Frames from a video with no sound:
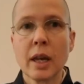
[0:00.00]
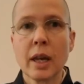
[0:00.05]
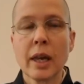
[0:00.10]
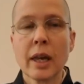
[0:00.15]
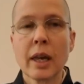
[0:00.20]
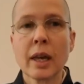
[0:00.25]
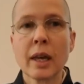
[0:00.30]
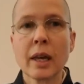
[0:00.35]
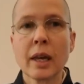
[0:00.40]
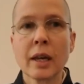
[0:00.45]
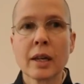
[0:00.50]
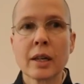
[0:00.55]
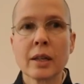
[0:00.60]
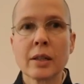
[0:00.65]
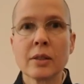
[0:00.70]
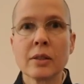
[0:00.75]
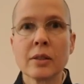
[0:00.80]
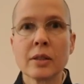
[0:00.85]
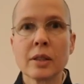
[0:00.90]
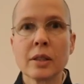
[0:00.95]

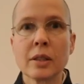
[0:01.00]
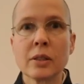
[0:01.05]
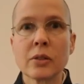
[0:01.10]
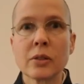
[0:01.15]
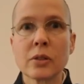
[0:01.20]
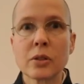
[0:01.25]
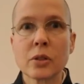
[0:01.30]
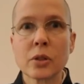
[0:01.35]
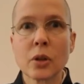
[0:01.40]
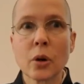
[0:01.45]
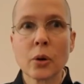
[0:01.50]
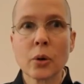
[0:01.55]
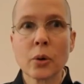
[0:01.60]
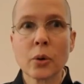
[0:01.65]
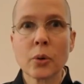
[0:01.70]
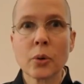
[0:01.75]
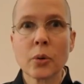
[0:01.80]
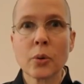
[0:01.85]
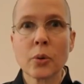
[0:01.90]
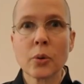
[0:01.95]
and it's
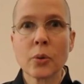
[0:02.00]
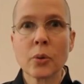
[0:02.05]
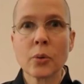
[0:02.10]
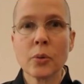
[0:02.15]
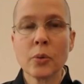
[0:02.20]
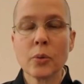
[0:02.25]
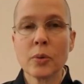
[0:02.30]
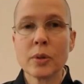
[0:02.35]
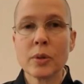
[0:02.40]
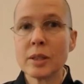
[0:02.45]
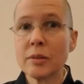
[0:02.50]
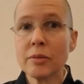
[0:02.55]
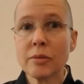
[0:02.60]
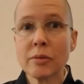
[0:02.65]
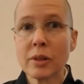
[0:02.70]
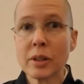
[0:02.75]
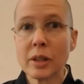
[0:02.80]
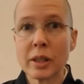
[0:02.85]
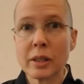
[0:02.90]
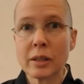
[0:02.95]
so
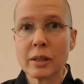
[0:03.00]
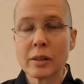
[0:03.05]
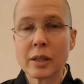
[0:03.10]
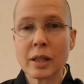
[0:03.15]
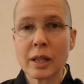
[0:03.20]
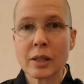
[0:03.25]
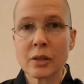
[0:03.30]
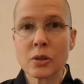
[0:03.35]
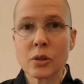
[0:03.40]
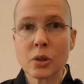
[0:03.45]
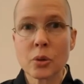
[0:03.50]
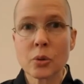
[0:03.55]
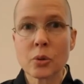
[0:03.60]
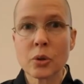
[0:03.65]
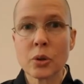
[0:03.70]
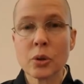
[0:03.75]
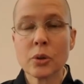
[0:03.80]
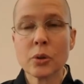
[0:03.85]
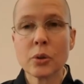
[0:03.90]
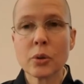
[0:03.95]
different and so
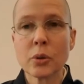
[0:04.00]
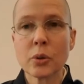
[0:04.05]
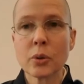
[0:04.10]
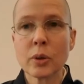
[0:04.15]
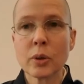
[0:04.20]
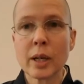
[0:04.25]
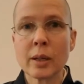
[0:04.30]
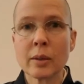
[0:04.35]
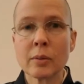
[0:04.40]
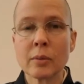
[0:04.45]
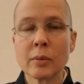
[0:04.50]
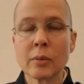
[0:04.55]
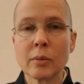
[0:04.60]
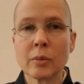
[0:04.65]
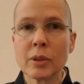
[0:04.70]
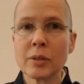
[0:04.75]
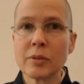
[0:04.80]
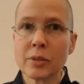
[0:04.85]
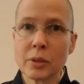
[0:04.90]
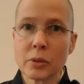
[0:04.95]
new, and
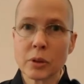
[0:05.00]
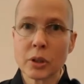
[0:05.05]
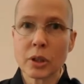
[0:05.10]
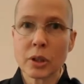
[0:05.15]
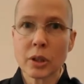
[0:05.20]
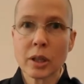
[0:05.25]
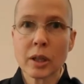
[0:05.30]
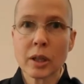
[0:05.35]
we feel good.